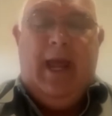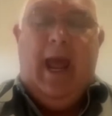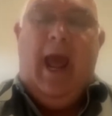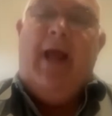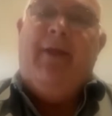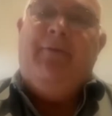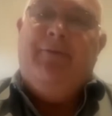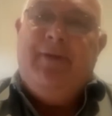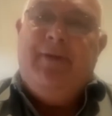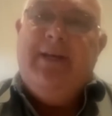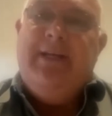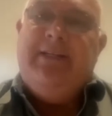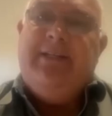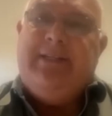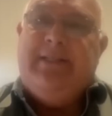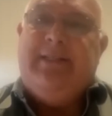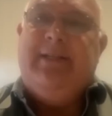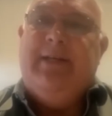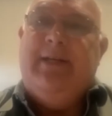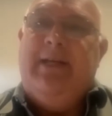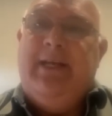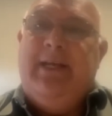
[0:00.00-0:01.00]
And
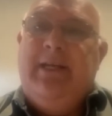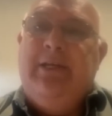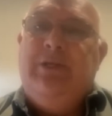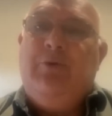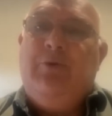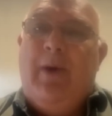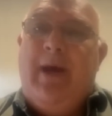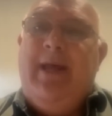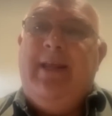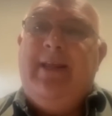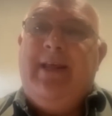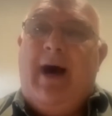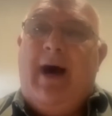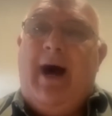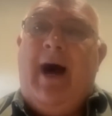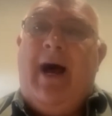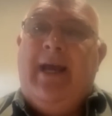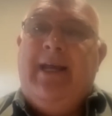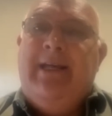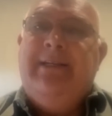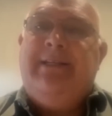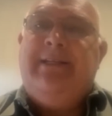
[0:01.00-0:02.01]
this is where the
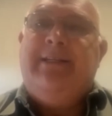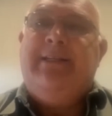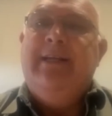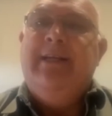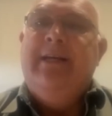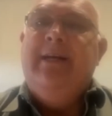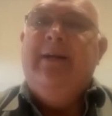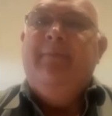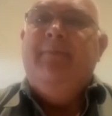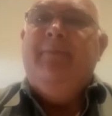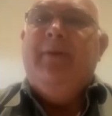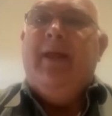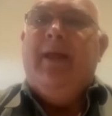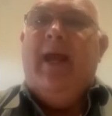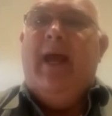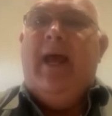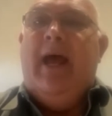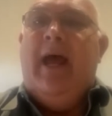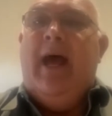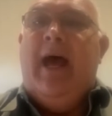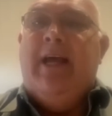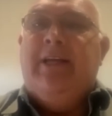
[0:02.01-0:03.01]
ice
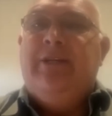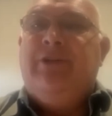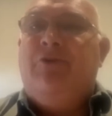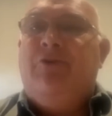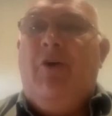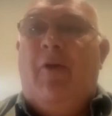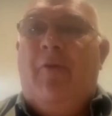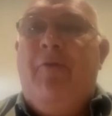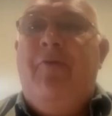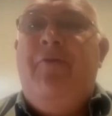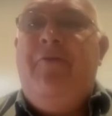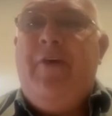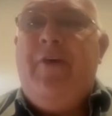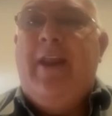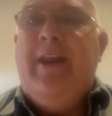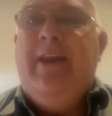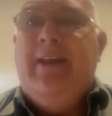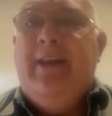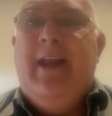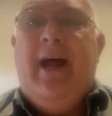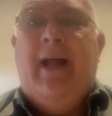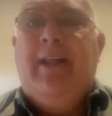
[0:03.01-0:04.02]
has gone
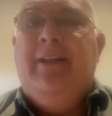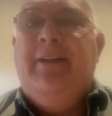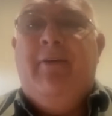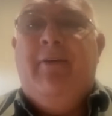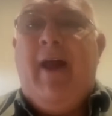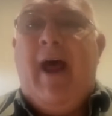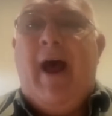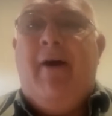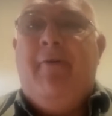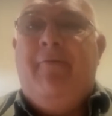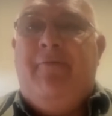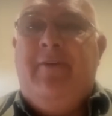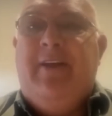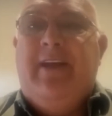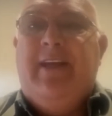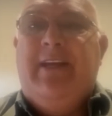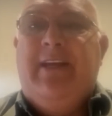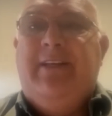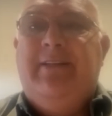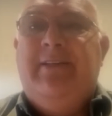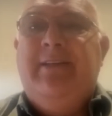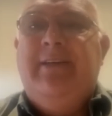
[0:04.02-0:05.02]
thin under our
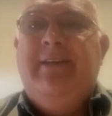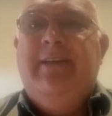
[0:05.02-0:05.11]
feet.